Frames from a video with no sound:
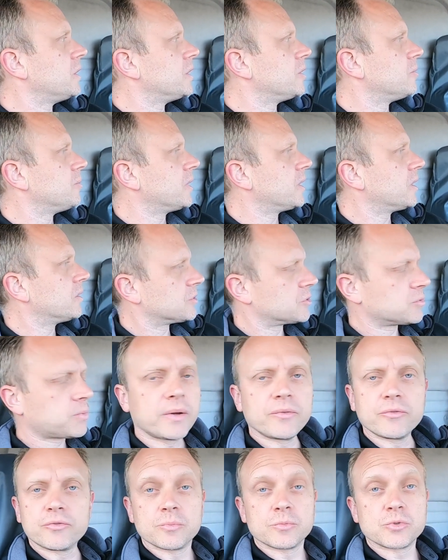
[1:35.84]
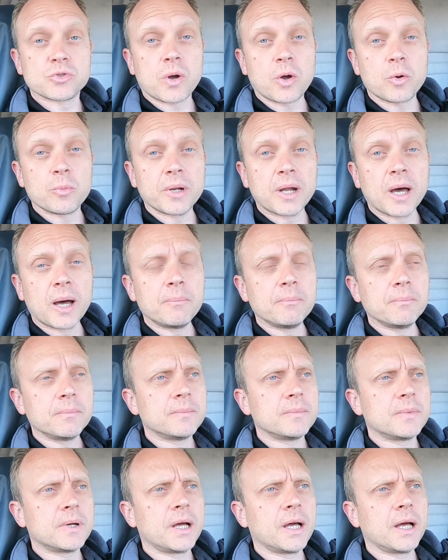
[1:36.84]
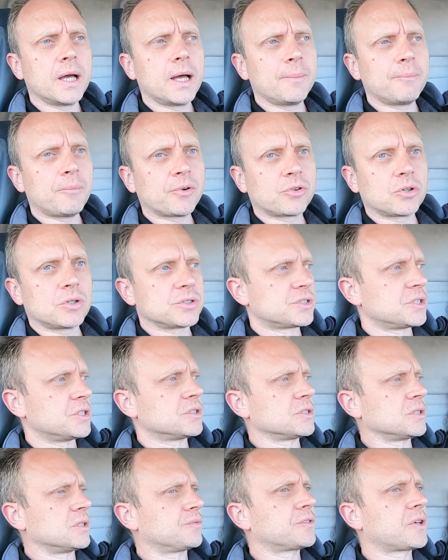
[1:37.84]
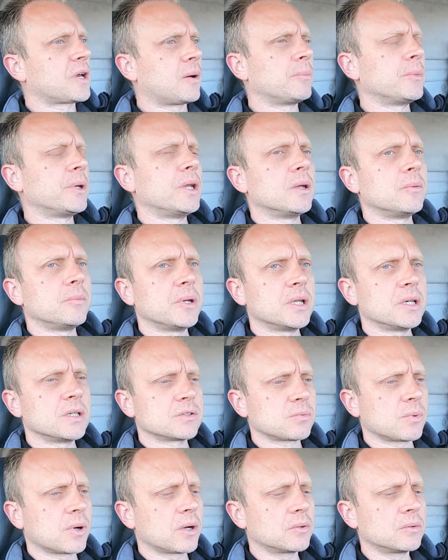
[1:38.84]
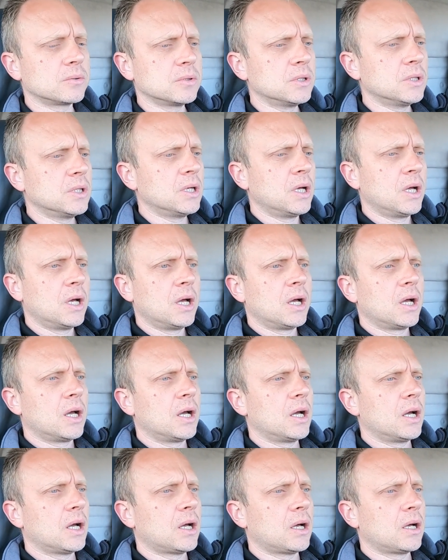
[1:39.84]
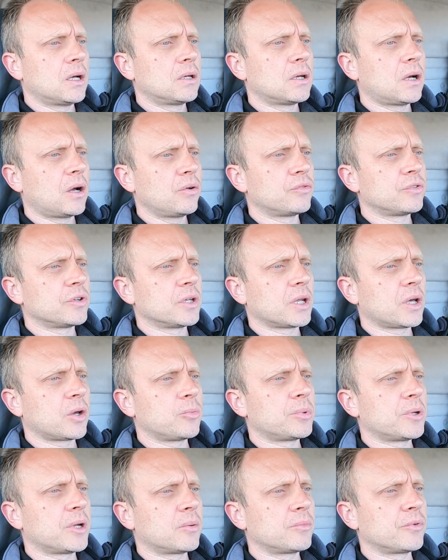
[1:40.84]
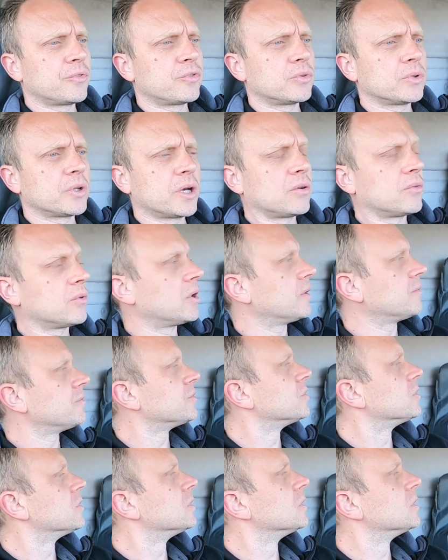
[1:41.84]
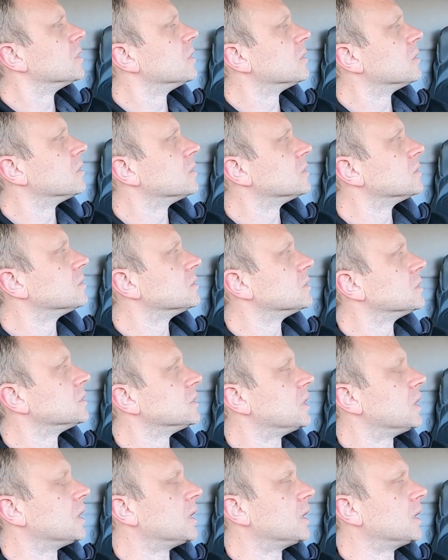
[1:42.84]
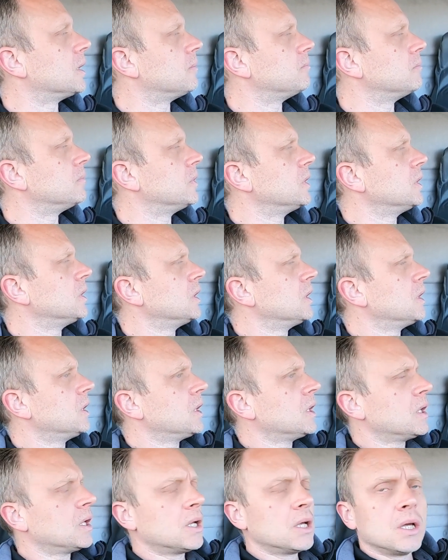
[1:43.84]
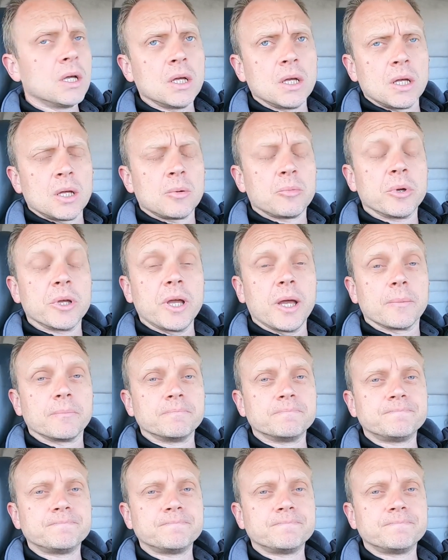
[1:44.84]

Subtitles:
in a minute. Just waiting for them to open up. I've got a scissor lift coming in a minute as well. Hopefully they'll open up before that arrives. But yeah,